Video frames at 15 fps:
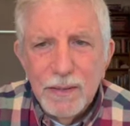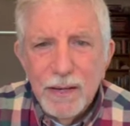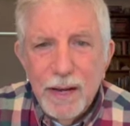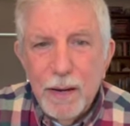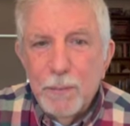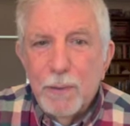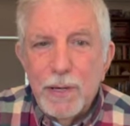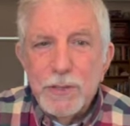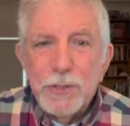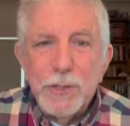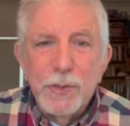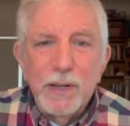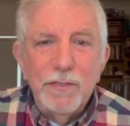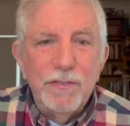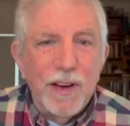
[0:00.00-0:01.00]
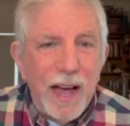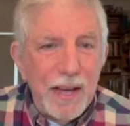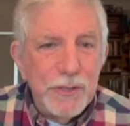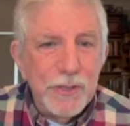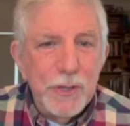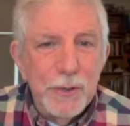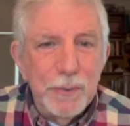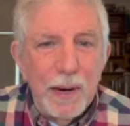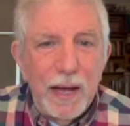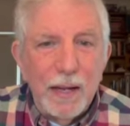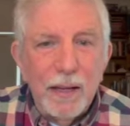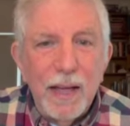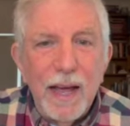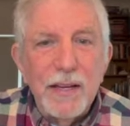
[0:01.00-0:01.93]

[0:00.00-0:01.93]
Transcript: He wants to advise you well